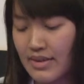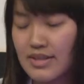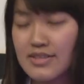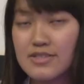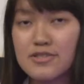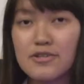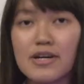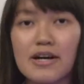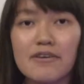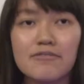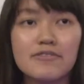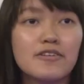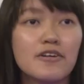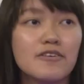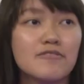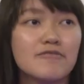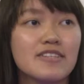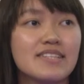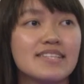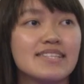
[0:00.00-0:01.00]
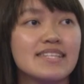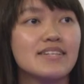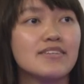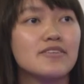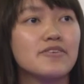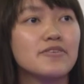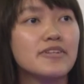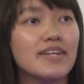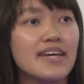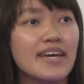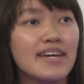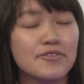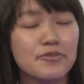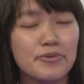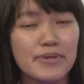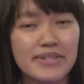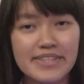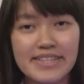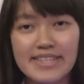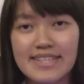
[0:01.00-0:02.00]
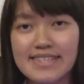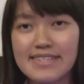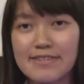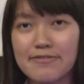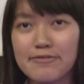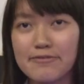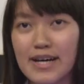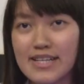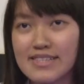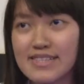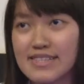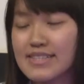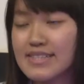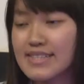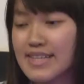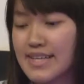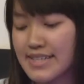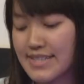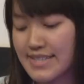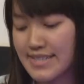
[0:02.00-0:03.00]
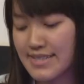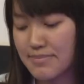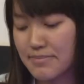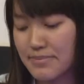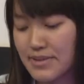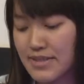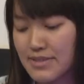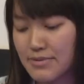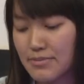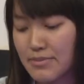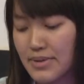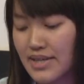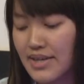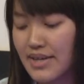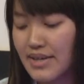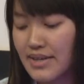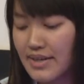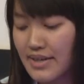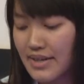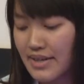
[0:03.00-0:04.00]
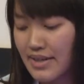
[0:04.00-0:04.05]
So after convincing you that Twitter is the fastest and the simplest way,